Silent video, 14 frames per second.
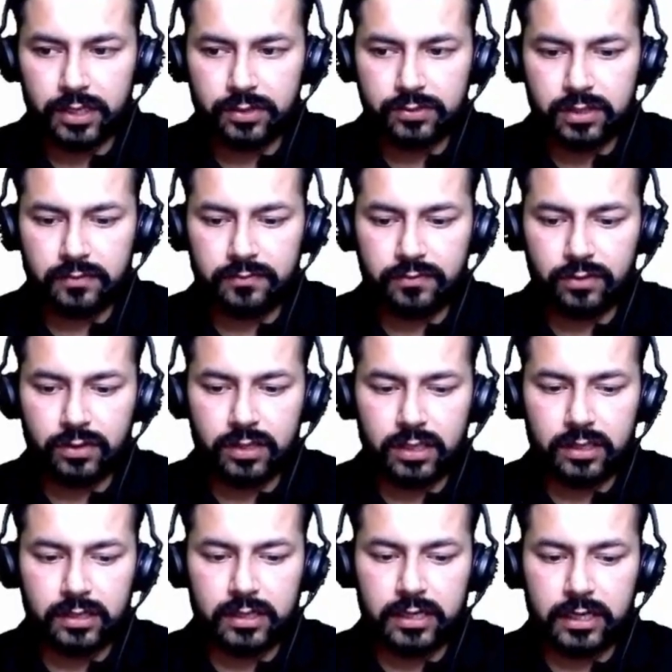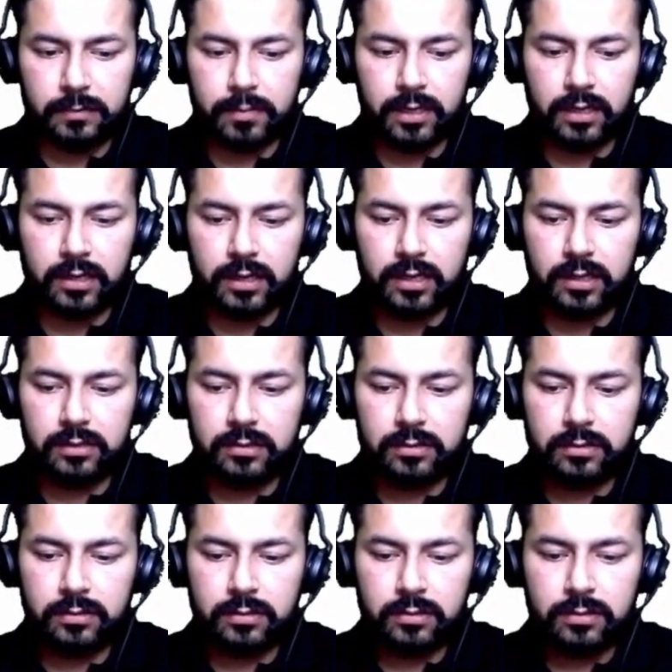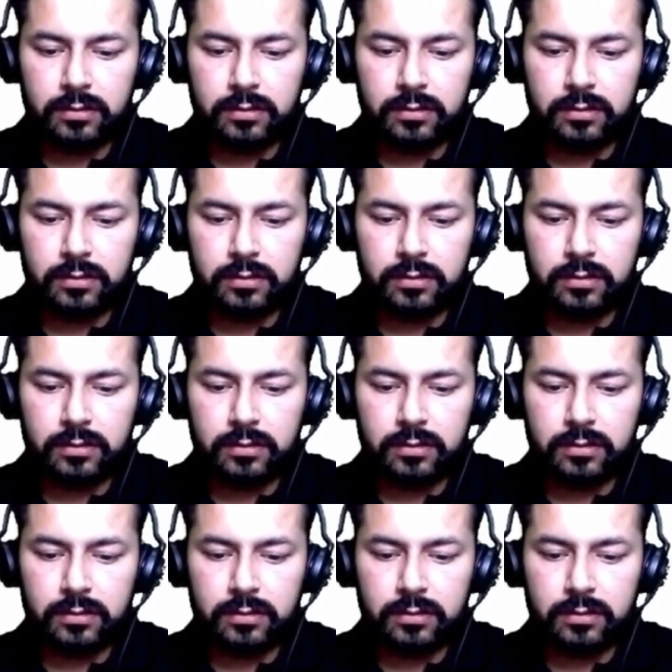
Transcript: We are using for the deep learning.